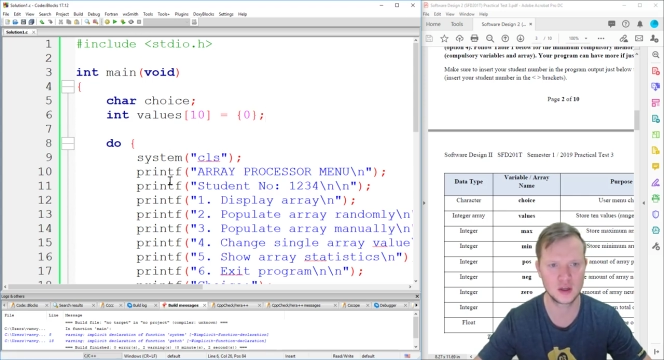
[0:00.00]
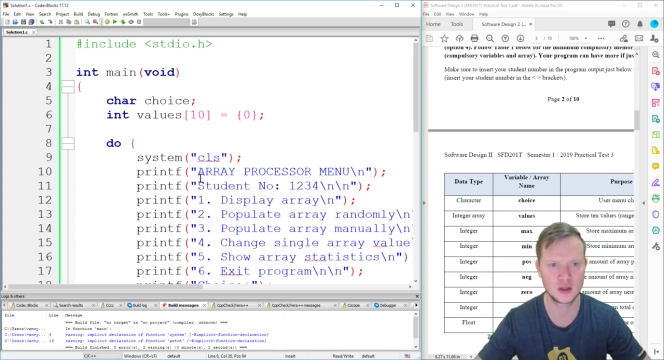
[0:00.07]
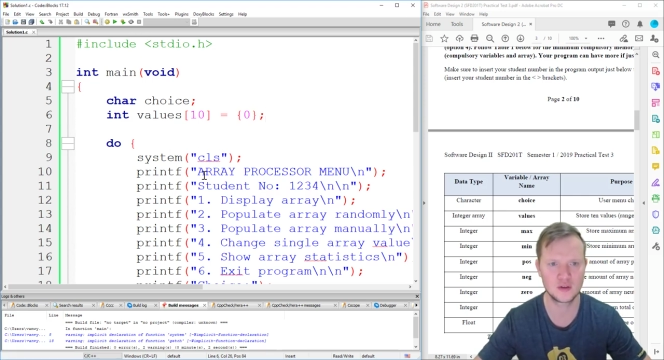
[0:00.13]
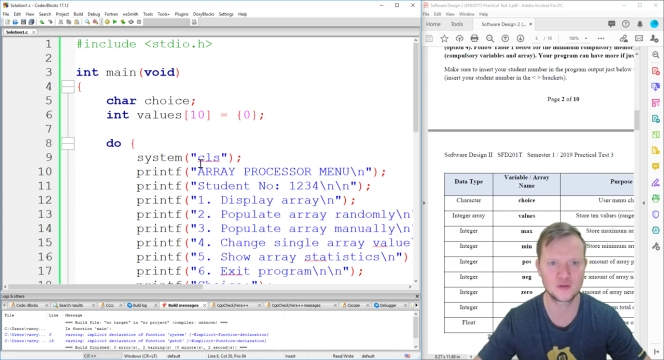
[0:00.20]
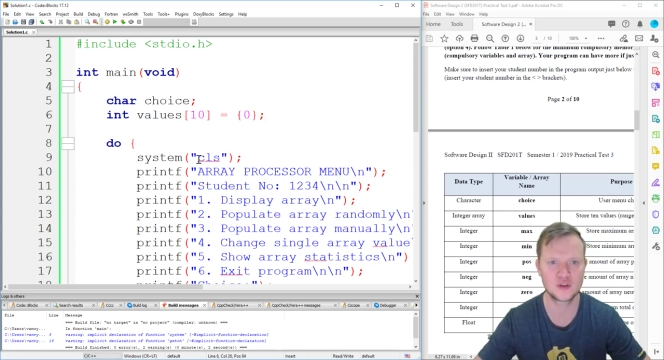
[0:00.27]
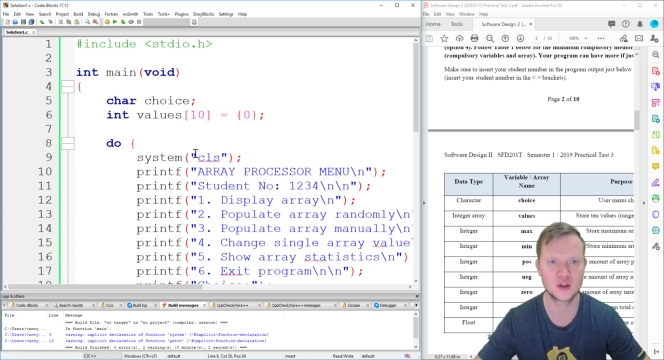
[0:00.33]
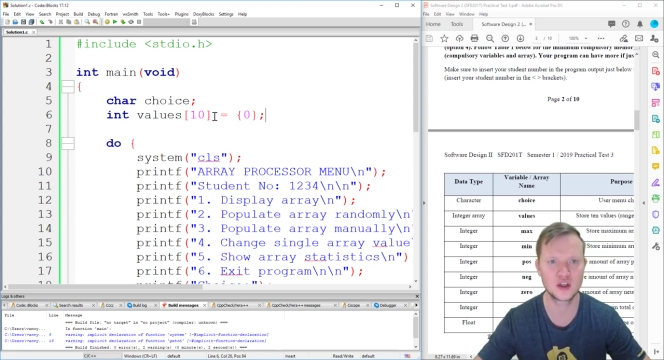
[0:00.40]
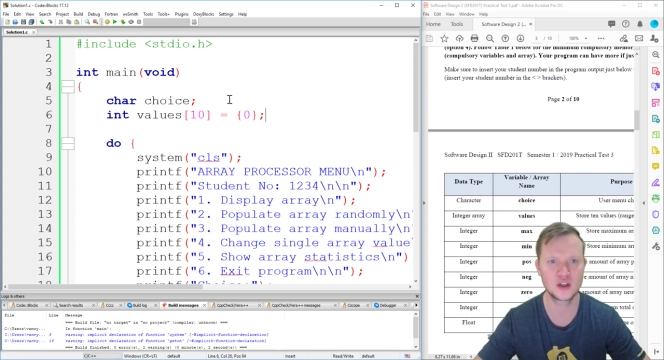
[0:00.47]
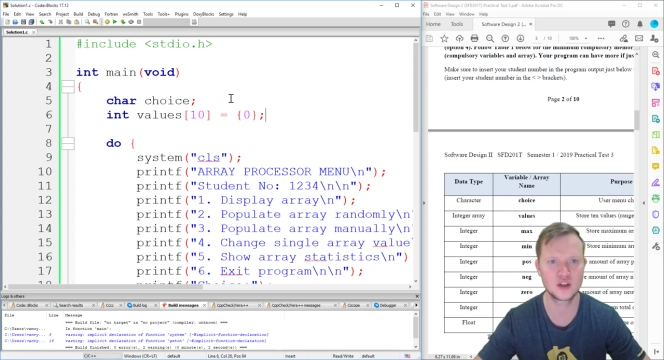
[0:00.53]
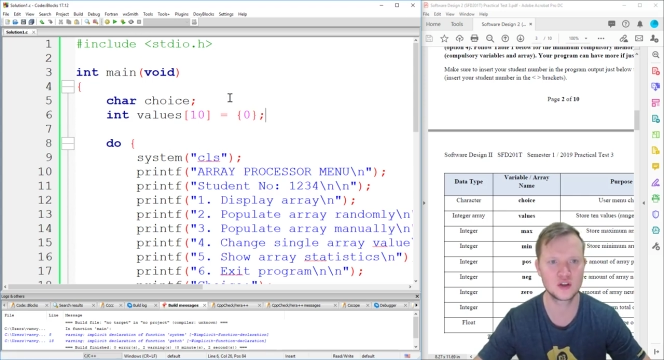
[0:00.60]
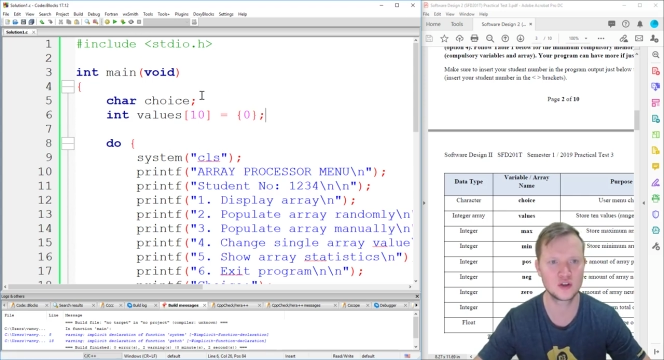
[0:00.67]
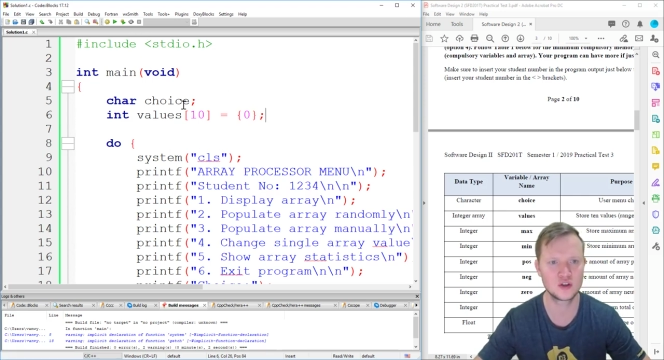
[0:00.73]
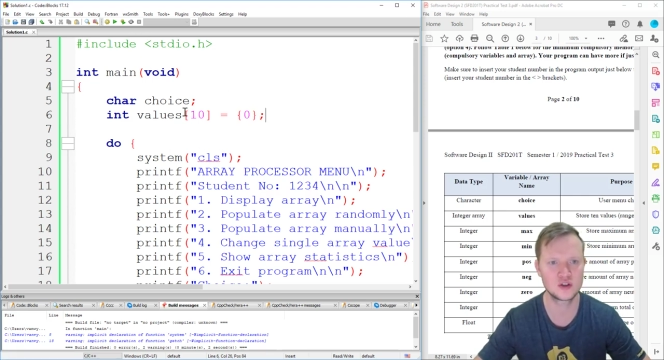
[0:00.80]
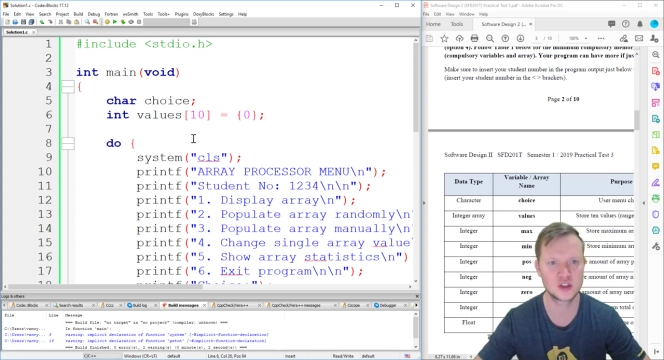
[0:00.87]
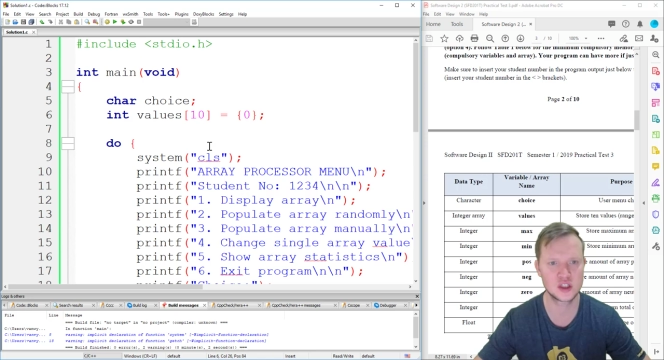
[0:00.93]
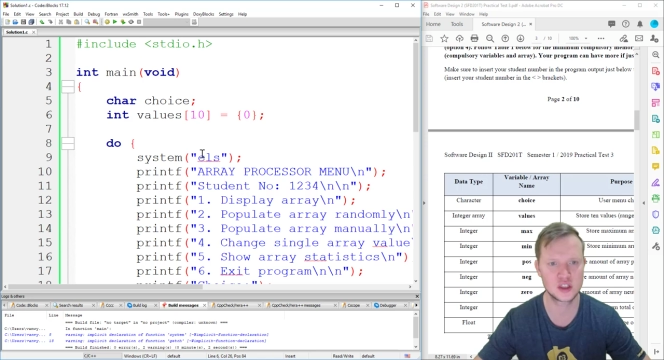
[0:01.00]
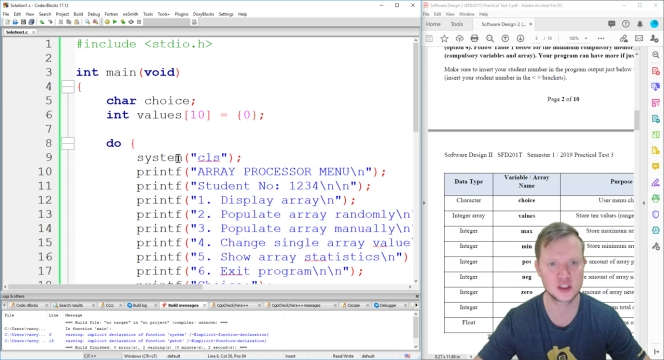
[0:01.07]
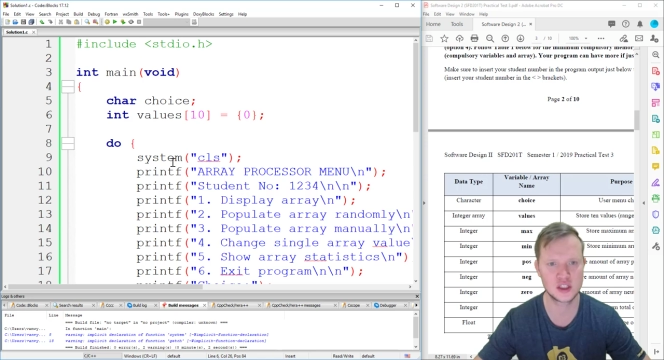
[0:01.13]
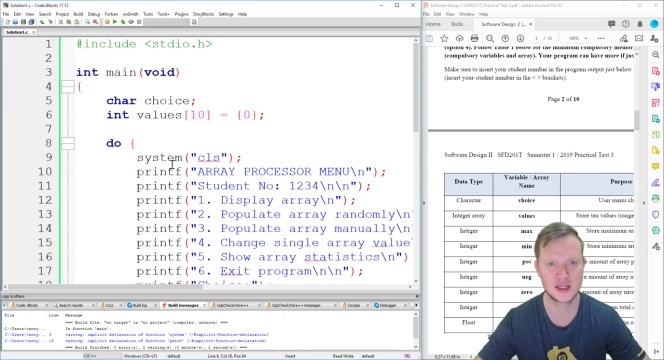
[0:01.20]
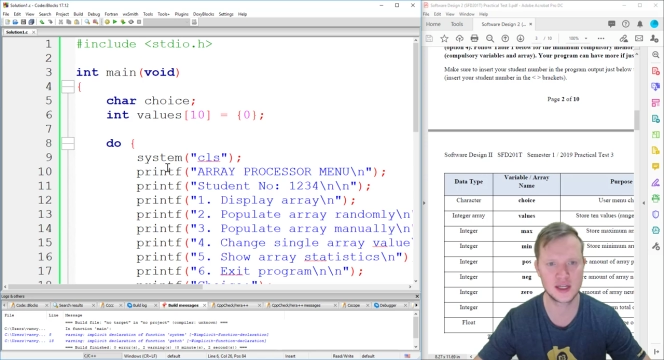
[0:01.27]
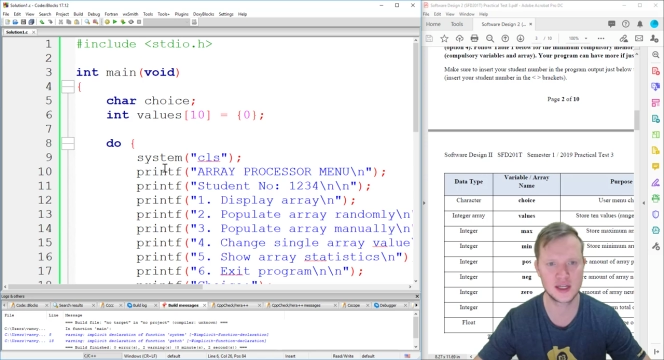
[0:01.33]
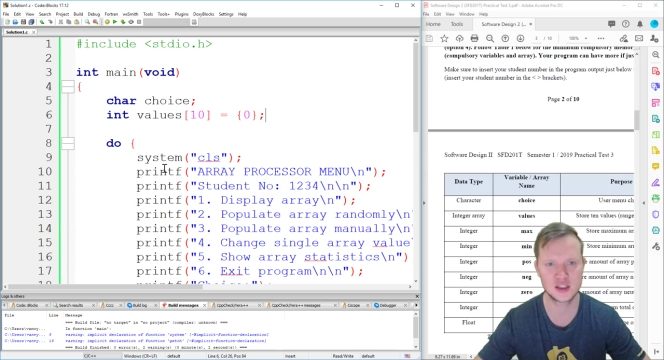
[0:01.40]
If the user
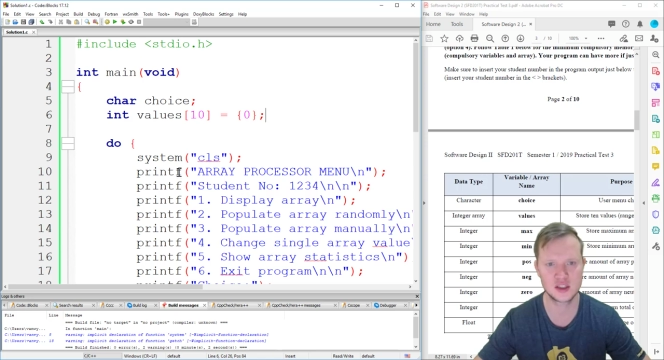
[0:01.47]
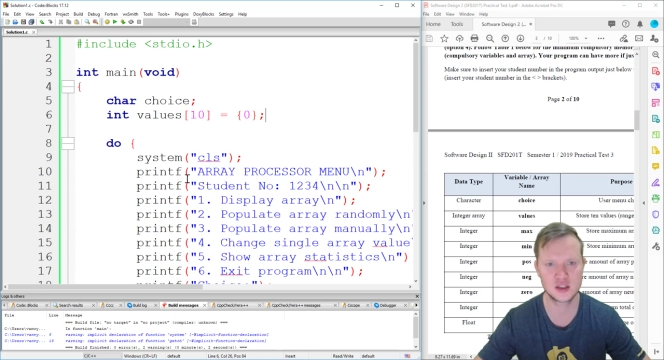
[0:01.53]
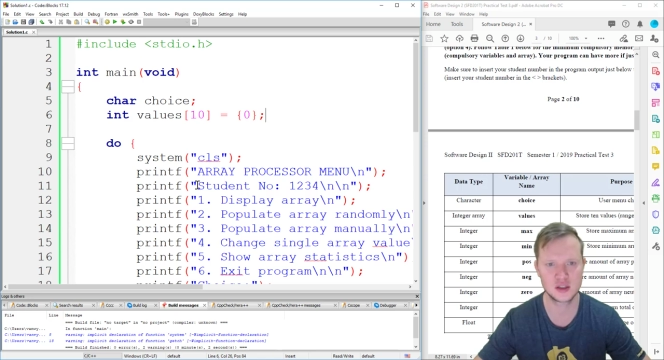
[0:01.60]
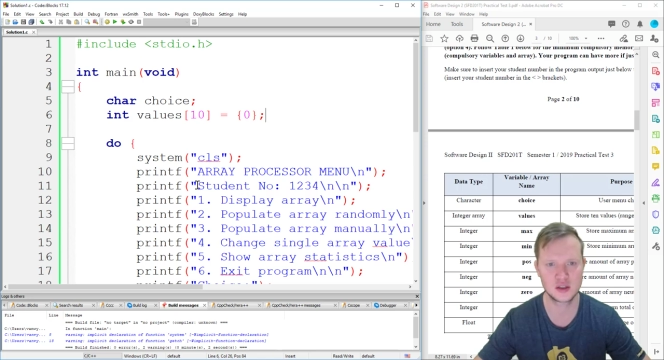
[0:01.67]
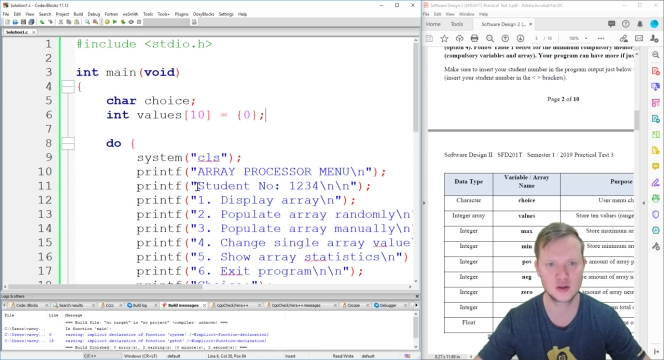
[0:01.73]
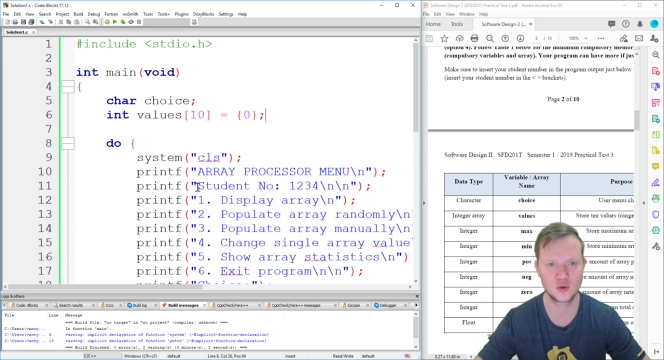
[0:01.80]
selects